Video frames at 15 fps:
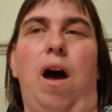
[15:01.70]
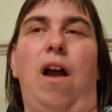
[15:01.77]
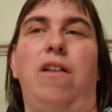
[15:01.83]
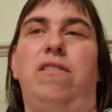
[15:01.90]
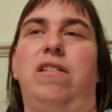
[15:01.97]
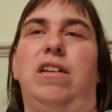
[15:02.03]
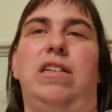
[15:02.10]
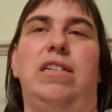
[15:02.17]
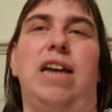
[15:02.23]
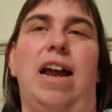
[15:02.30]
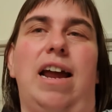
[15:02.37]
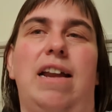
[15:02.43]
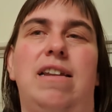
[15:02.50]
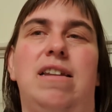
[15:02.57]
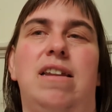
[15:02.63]

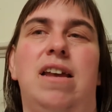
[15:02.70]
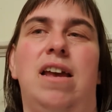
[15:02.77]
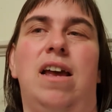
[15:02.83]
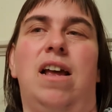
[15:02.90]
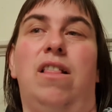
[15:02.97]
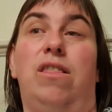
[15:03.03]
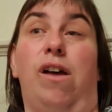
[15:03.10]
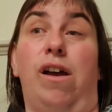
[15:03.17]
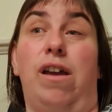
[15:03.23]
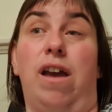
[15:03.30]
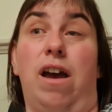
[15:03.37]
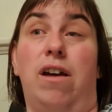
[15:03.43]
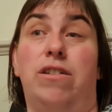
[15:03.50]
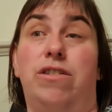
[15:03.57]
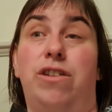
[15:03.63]
understand like
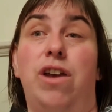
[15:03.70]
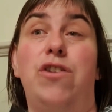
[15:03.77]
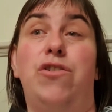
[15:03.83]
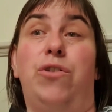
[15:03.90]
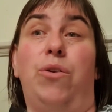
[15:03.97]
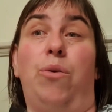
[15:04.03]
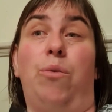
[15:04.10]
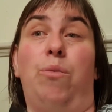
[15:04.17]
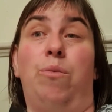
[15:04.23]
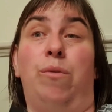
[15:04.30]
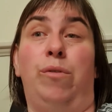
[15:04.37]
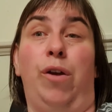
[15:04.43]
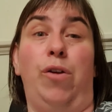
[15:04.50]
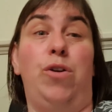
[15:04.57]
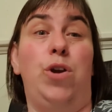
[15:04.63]
social
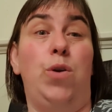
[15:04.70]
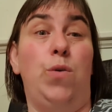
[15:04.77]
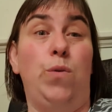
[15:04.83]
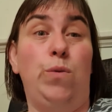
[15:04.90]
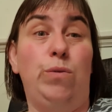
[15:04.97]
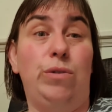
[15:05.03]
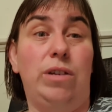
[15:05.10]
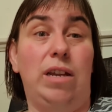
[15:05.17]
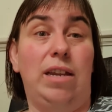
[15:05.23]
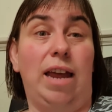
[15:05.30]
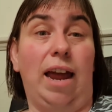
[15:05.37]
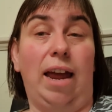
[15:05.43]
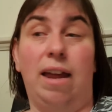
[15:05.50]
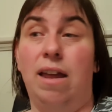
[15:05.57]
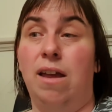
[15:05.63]
cues in that.